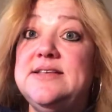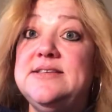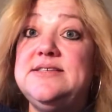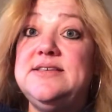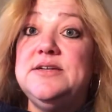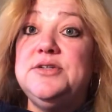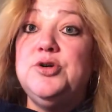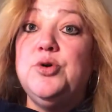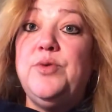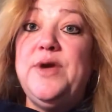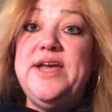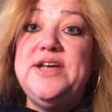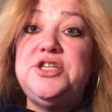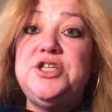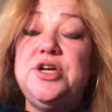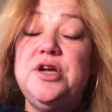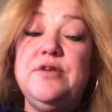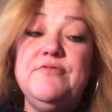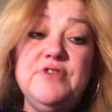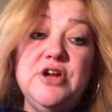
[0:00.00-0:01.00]
the
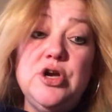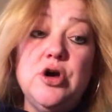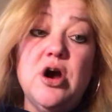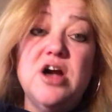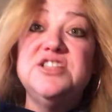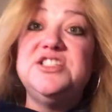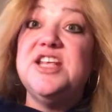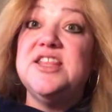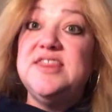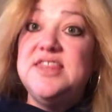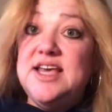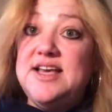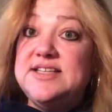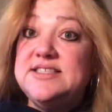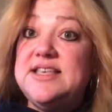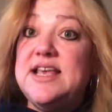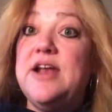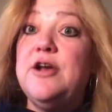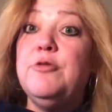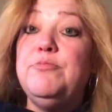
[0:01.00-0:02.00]
situation in regards to
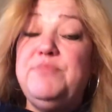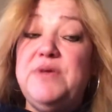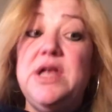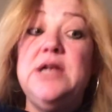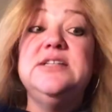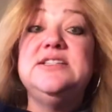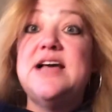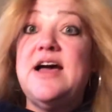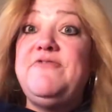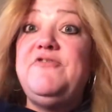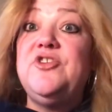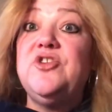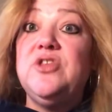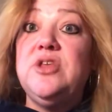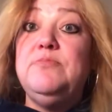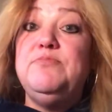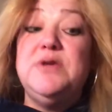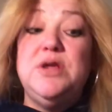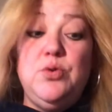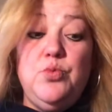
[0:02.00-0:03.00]
things that have been
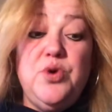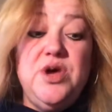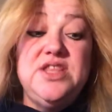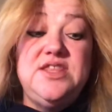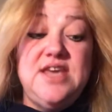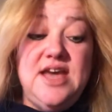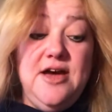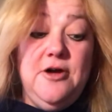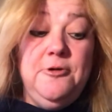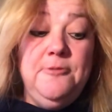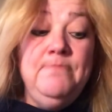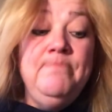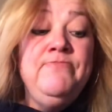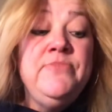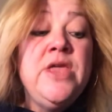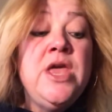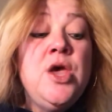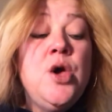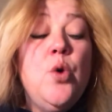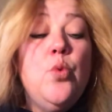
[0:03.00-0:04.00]
definitely been withheld.
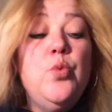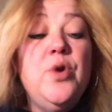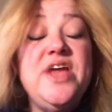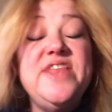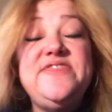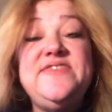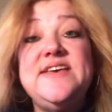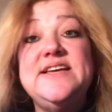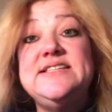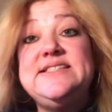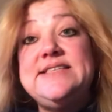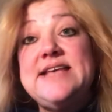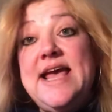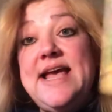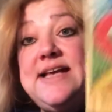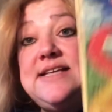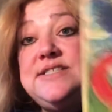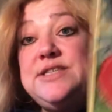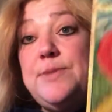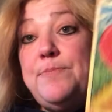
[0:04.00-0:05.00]
With this
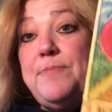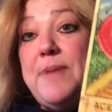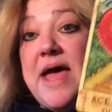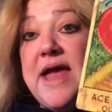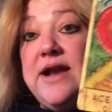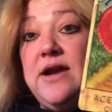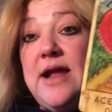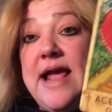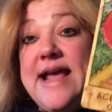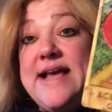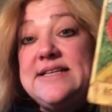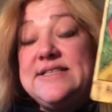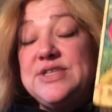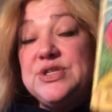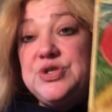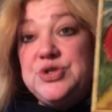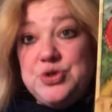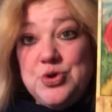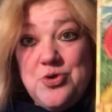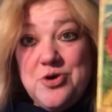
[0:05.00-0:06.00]
Ace of, Pen Ace
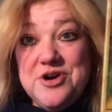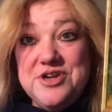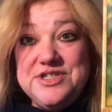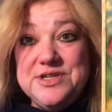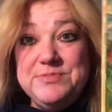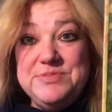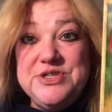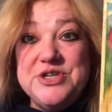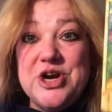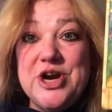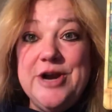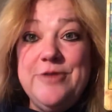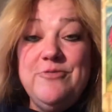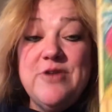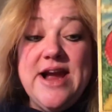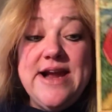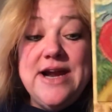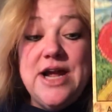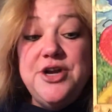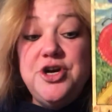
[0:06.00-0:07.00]
of Swords, I'm sorry,
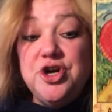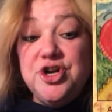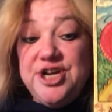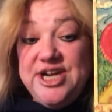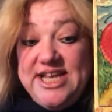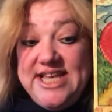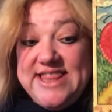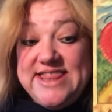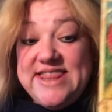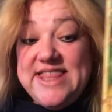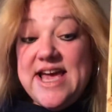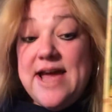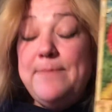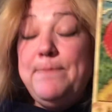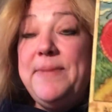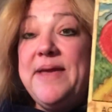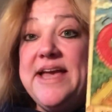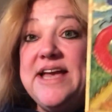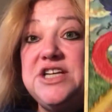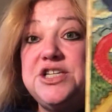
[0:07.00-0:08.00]
right underneath
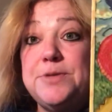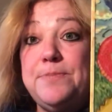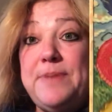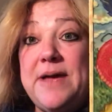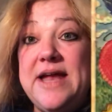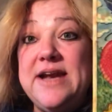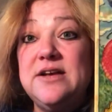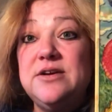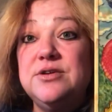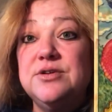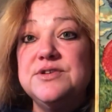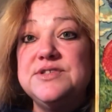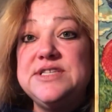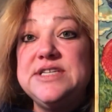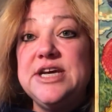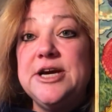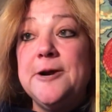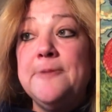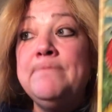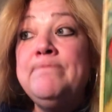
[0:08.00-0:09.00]
that Page of Pentacles
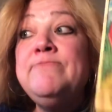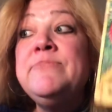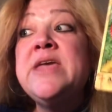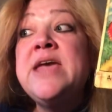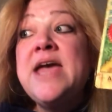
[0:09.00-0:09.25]
here,